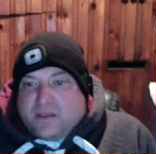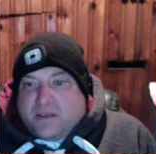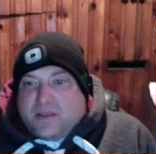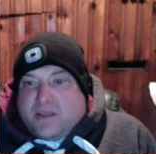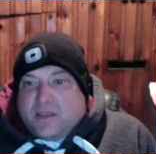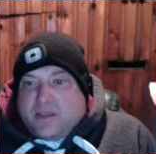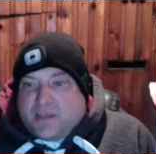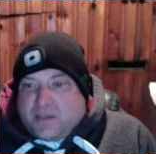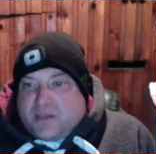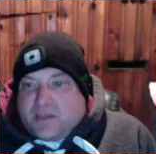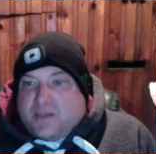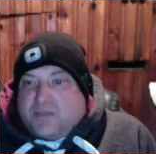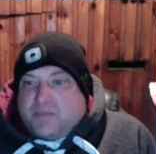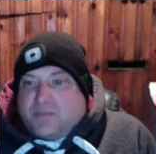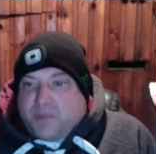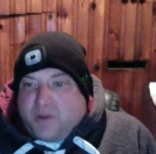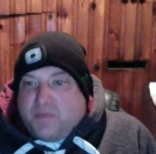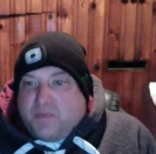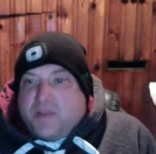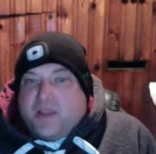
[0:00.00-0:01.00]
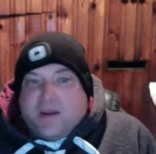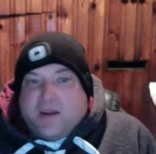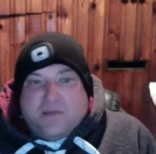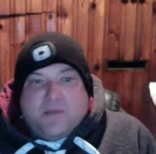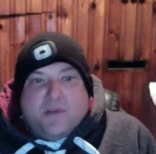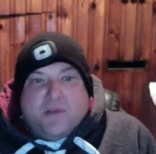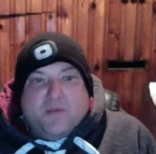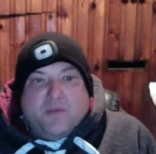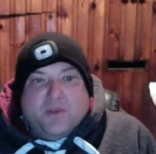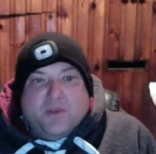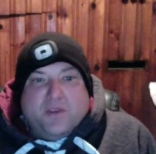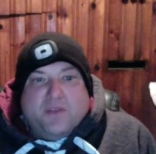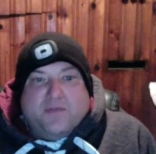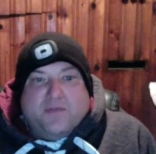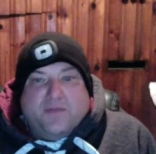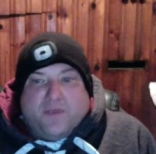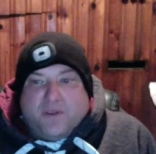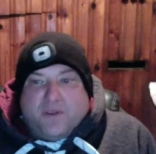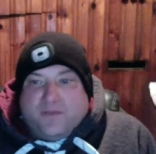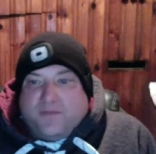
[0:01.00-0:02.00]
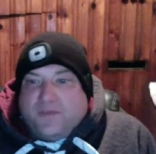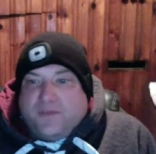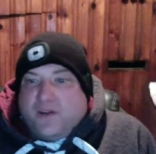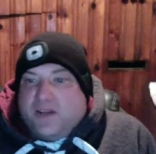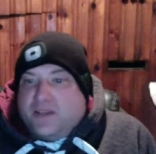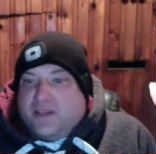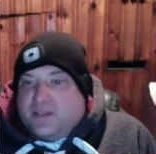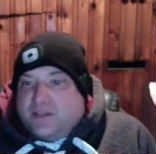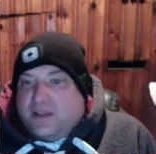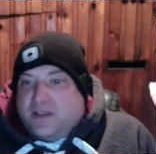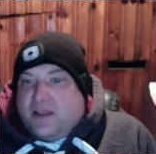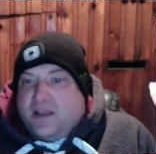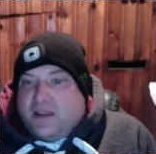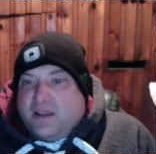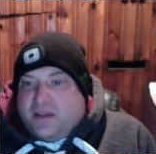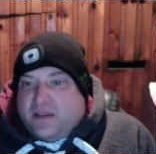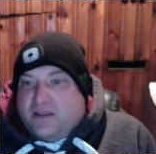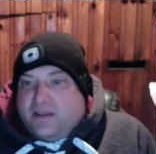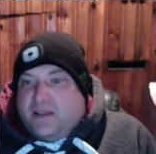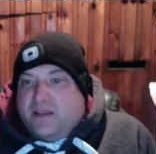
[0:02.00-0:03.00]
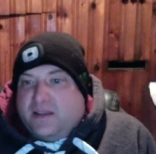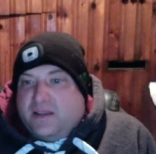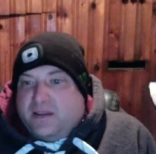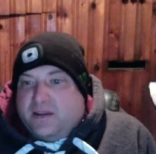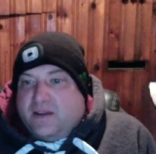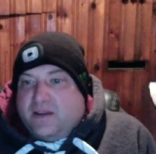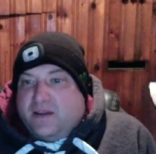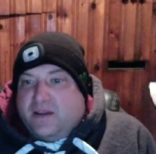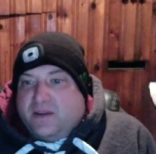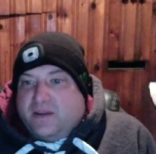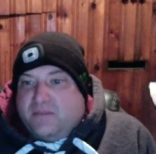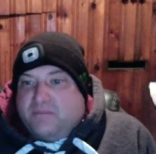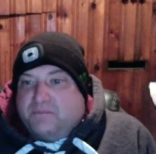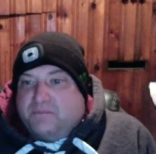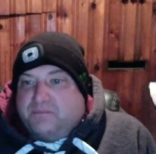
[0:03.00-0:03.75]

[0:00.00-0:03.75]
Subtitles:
is probably gonna be more on the funny side, and